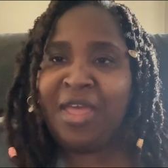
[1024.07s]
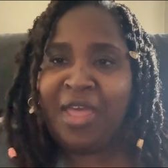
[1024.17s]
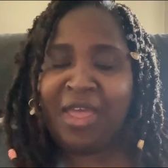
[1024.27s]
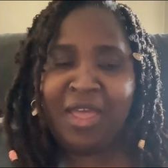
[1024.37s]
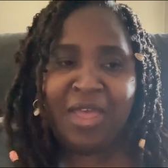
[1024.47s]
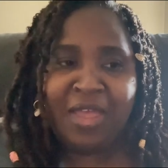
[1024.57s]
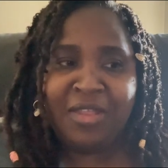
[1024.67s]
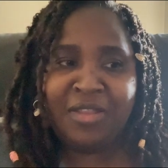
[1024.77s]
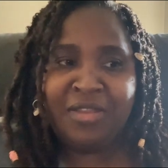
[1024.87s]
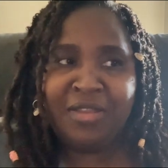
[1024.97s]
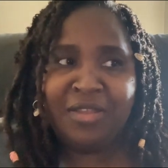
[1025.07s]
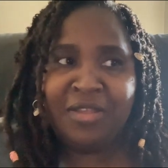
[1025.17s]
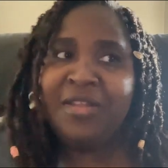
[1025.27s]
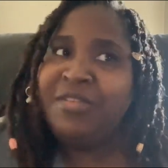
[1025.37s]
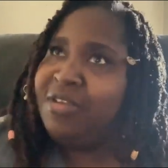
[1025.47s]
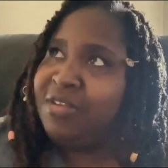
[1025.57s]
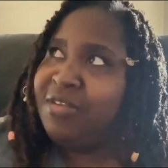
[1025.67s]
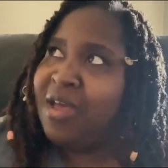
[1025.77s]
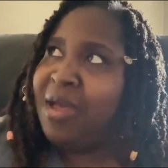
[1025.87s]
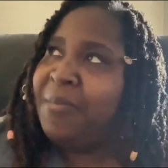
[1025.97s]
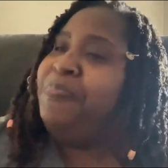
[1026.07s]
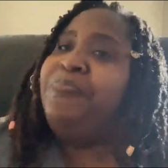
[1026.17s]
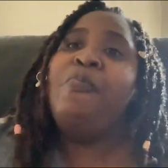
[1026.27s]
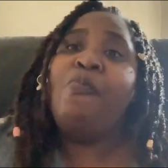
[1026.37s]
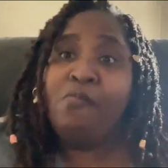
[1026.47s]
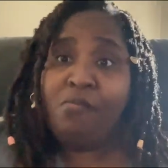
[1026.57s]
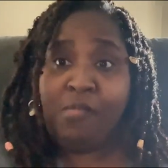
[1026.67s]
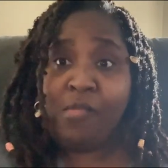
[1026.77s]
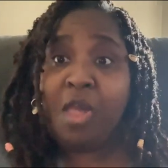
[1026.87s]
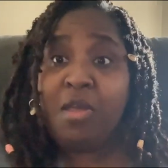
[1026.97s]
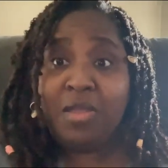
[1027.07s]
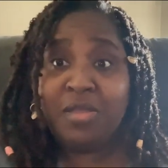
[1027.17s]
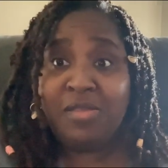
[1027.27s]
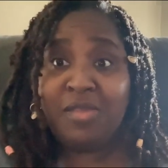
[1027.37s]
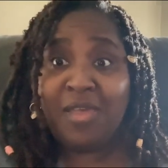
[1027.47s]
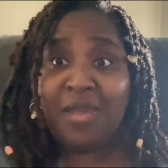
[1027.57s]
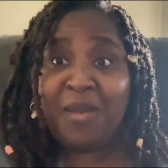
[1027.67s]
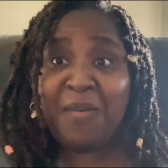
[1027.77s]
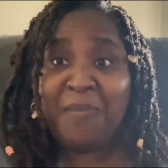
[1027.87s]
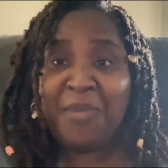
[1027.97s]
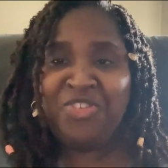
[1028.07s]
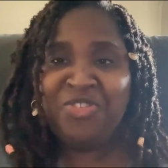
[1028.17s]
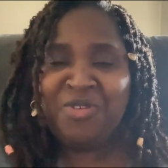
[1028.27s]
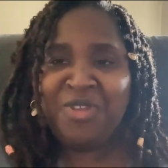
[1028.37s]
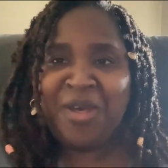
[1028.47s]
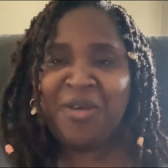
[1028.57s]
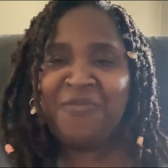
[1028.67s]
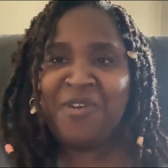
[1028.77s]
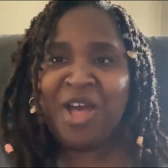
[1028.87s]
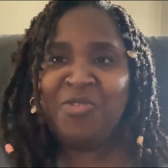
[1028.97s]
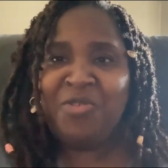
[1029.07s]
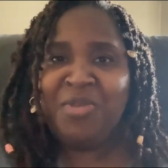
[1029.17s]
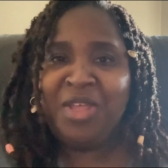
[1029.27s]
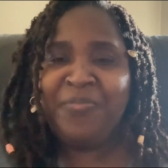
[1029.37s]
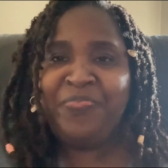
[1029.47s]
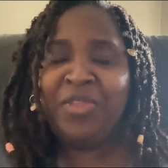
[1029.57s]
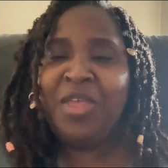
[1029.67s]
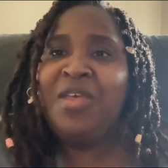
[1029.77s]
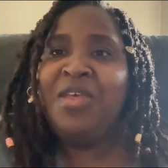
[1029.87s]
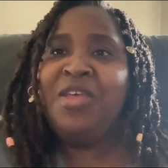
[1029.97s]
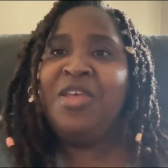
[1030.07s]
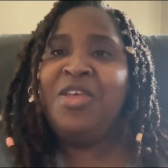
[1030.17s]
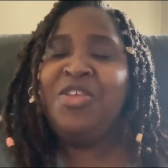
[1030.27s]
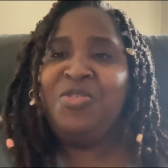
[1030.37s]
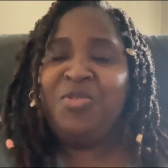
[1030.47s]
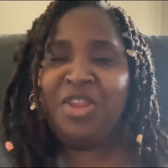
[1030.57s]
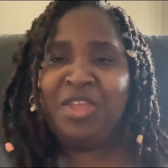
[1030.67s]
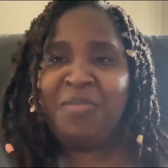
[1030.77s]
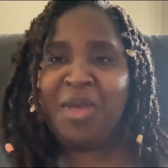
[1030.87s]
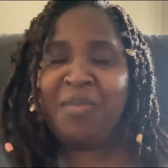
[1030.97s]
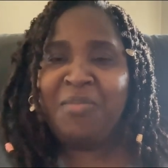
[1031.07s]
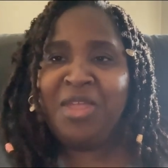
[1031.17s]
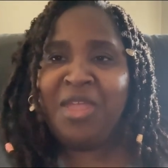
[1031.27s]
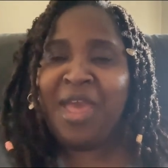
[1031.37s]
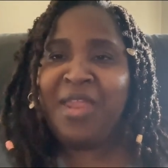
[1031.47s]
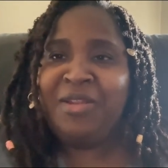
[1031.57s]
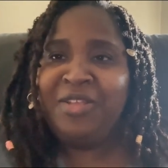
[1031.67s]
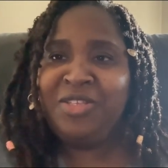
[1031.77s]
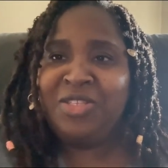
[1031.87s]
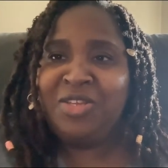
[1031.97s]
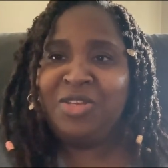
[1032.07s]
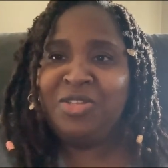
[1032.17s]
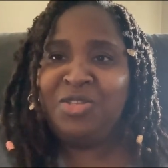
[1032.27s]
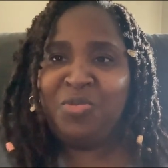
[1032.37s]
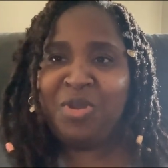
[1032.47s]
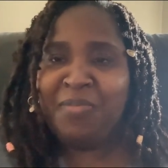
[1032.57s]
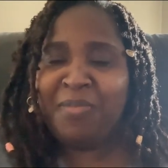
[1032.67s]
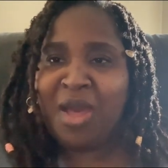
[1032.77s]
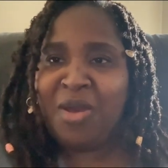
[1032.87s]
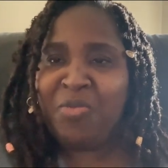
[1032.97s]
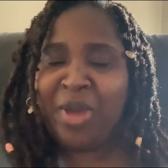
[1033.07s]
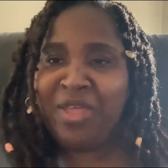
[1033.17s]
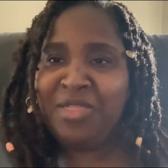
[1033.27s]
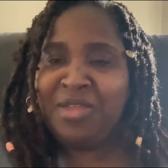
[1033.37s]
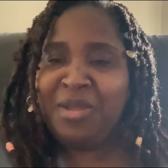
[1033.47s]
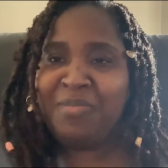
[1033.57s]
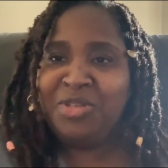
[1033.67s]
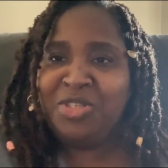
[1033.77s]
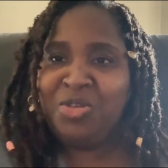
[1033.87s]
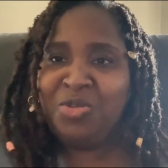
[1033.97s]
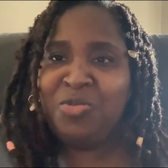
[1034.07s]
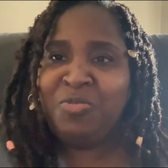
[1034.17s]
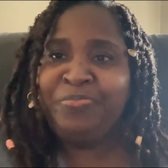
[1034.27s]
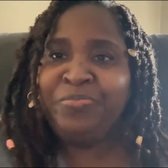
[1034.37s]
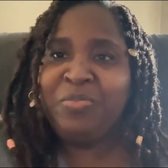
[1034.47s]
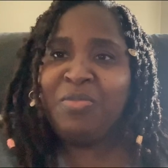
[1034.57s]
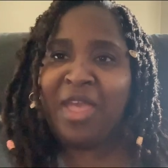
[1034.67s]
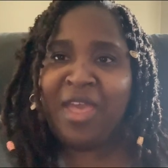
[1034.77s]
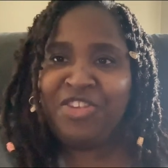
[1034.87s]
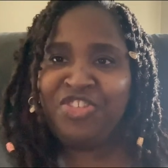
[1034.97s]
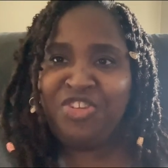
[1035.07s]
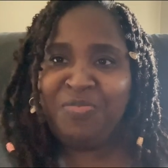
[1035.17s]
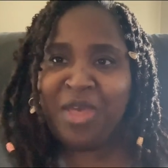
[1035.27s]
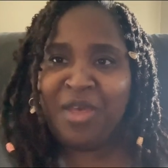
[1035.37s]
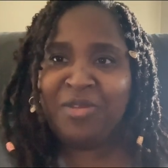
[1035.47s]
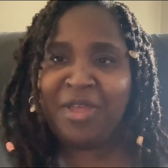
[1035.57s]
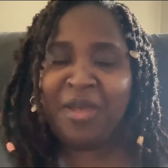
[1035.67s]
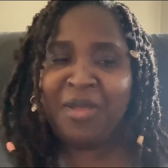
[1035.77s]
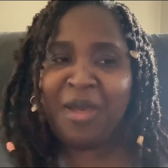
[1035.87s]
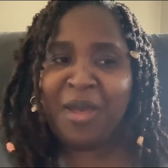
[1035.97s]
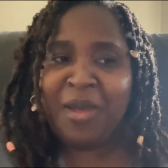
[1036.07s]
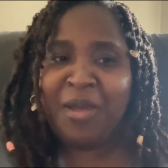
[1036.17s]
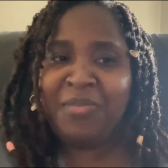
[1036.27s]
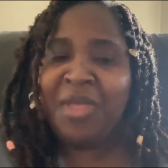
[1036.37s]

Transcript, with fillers: and TikTok. Yeah, make sure y'all following me. You can email me at Alisa doing it my way, the number two, at gmail.com.